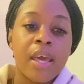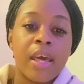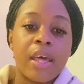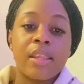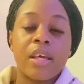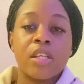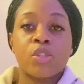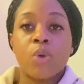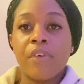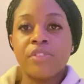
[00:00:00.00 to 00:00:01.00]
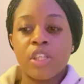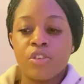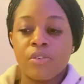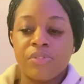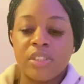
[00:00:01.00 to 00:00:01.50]
And then so after
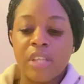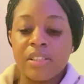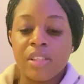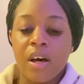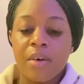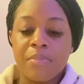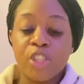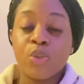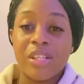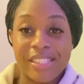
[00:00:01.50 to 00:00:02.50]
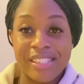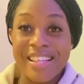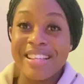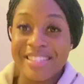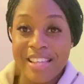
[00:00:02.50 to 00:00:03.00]
you've done that, make sure it's
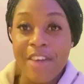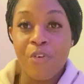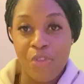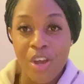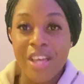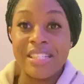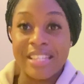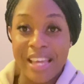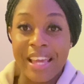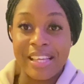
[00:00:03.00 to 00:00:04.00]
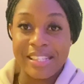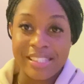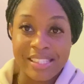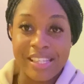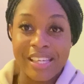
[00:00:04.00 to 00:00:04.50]
there for 30 days.